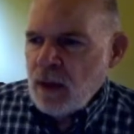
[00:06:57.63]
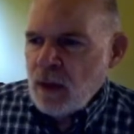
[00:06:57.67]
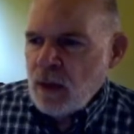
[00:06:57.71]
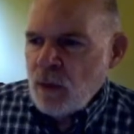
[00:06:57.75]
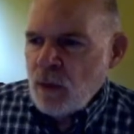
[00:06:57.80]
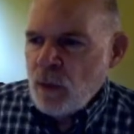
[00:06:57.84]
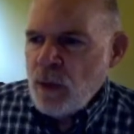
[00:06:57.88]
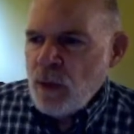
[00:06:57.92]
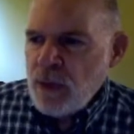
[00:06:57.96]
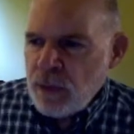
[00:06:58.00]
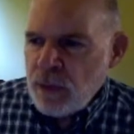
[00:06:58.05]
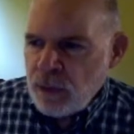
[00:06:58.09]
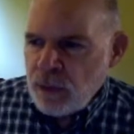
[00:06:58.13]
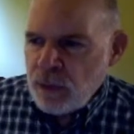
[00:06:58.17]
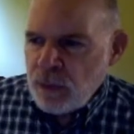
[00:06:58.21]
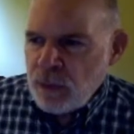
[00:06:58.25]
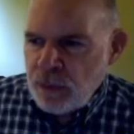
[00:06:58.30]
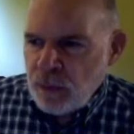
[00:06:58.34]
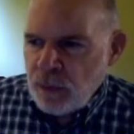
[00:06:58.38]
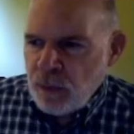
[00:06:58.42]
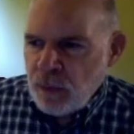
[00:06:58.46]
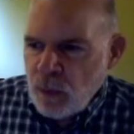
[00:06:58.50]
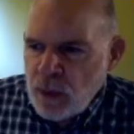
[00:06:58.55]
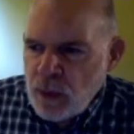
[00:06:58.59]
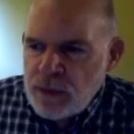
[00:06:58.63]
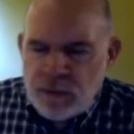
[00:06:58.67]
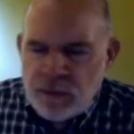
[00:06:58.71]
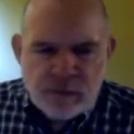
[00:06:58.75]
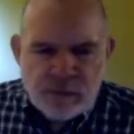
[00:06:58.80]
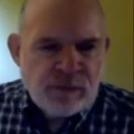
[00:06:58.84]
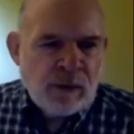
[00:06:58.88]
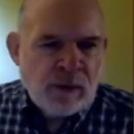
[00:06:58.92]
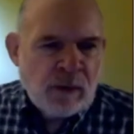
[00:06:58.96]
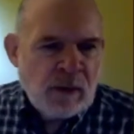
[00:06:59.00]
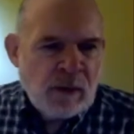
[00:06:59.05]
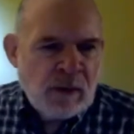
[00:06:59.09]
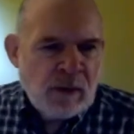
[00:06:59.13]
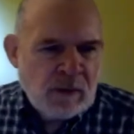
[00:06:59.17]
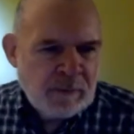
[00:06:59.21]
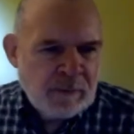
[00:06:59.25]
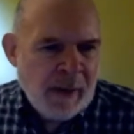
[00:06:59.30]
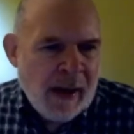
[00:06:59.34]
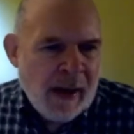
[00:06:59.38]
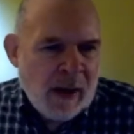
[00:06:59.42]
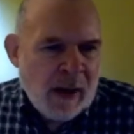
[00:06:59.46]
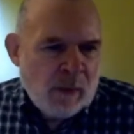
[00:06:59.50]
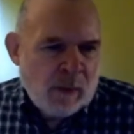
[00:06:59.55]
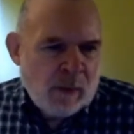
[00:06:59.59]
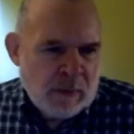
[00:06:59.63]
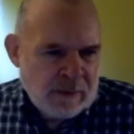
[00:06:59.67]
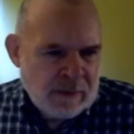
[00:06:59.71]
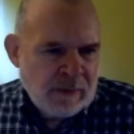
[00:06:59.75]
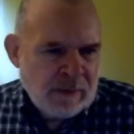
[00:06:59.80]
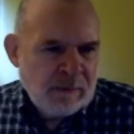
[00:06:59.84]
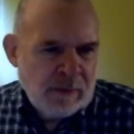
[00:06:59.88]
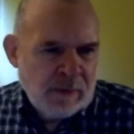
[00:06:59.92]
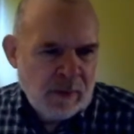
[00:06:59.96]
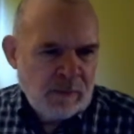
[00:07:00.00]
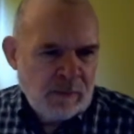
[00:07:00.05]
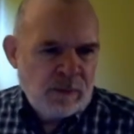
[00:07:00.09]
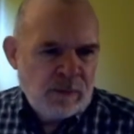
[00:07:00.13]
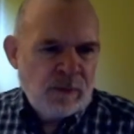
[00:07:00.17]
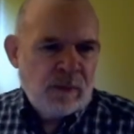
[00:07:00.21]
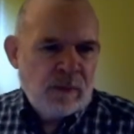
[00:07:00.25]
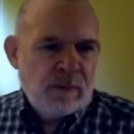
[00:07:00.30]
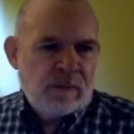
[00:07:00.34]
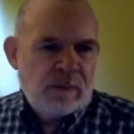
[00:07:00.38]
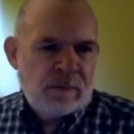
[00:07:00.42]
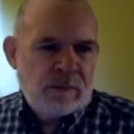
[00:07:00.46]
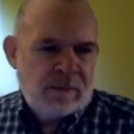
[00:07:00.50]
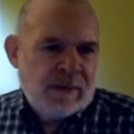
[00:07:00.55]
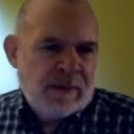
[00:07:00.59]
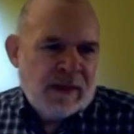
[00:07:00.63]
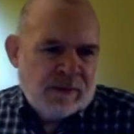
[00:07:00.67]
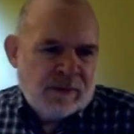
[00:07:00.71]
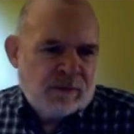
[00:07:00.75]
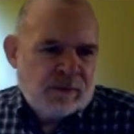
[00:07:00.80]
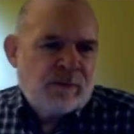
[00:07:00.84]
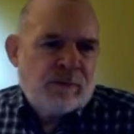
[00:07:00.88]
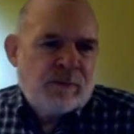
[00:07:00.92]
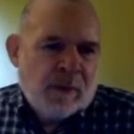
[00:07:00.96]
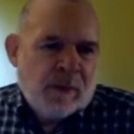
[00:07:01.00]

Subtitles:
when the circuit is powered. Sometimes that's the